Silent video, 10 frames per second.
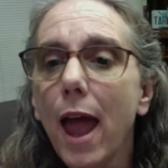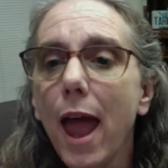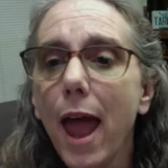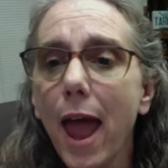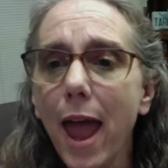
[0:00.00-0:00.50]

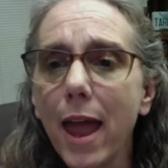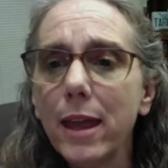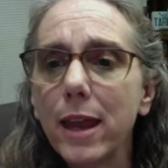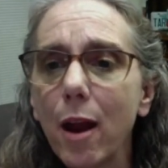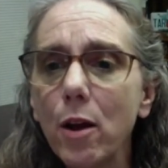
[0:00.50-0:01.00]
Hey,
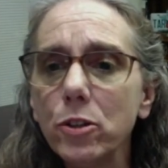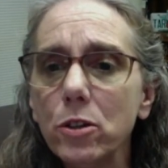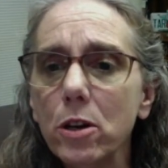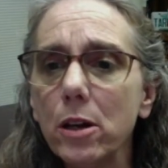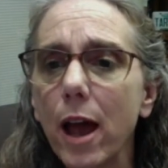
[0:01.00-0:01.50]
Carol
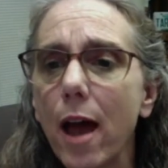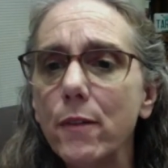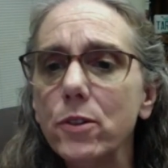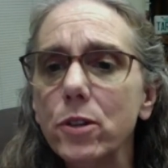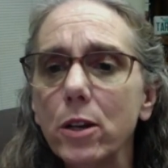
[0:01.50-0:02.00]
Snuka, I
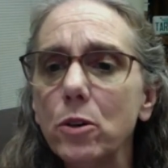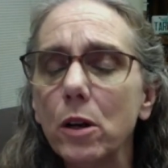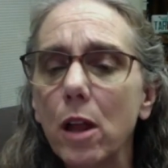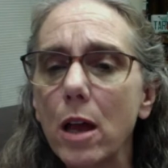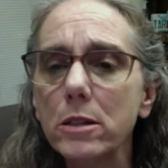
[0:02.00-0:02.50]
haven't seen you in
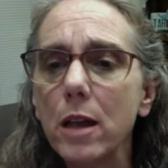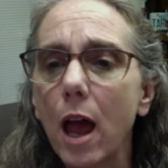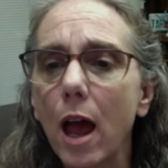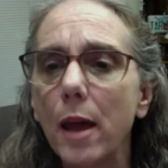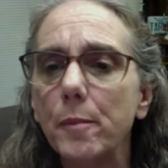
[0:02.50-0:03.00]
a long
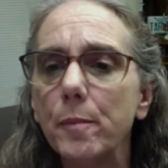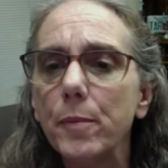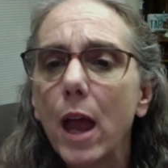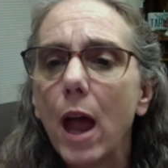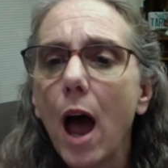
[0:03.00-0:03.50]
time.
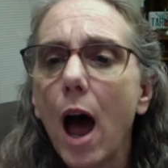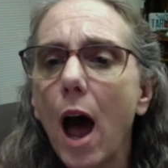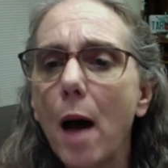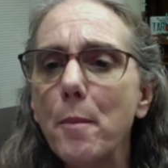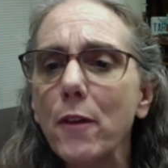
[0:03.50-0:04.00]

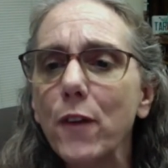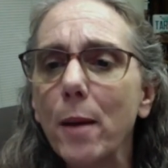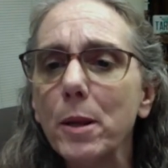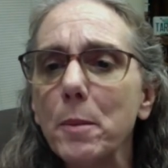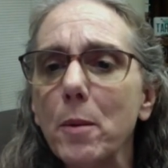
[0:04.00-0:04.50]
My
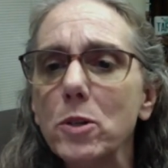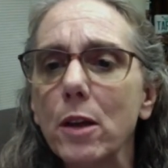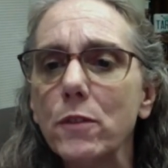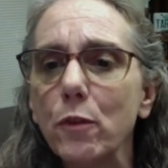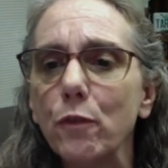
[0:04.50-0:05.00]
family members
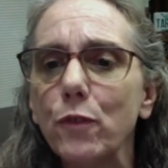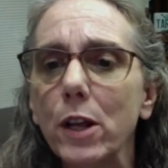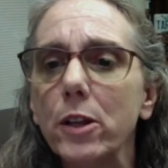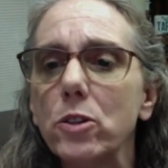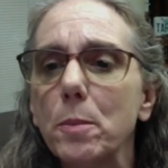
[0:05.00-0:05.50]
have different
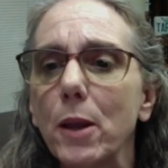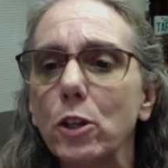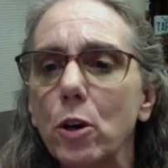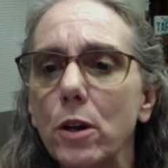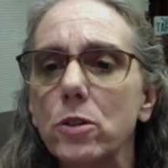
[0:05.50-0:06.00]
feelings about
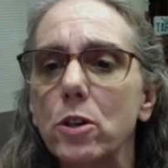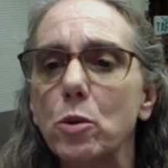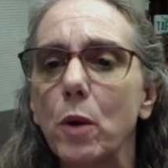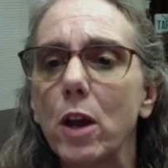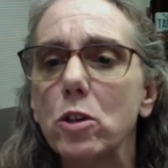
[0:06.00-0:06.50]
the current
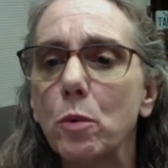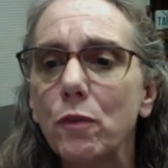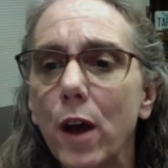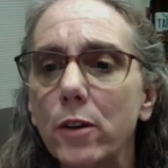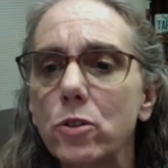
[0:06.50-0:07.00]
situation we
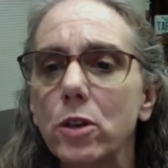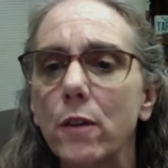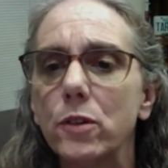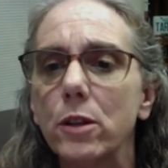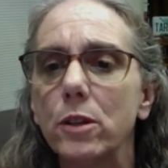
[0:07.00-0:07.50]
find
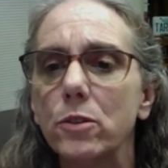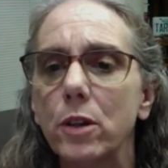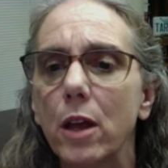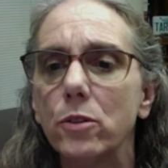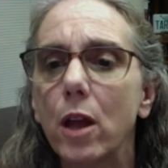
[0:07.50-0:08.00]
ourselves in these
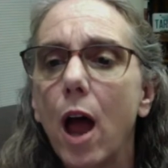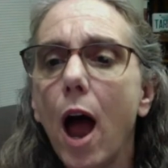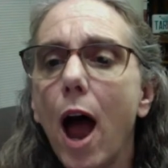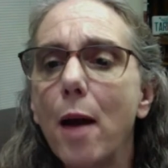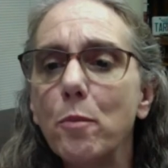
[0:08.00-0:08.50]
days.
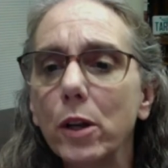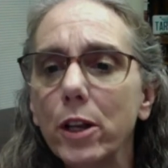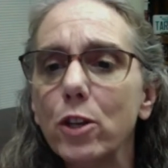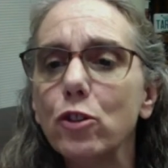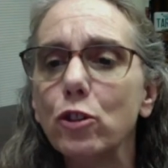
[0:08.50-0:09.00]
I'm really
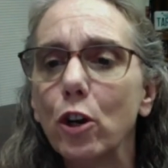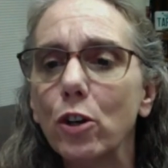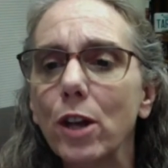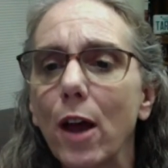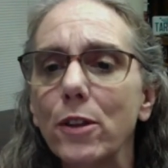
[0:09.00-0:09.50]

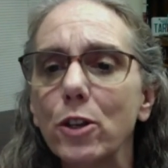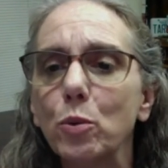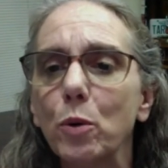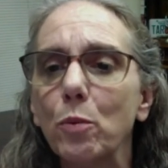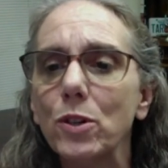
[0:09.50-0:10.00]
concerned how
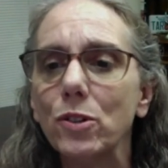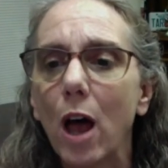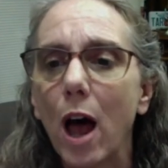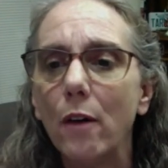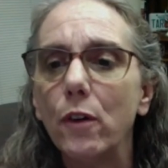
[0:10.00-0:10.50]
this will
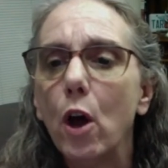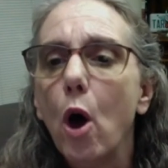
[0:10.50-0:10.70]
resolve.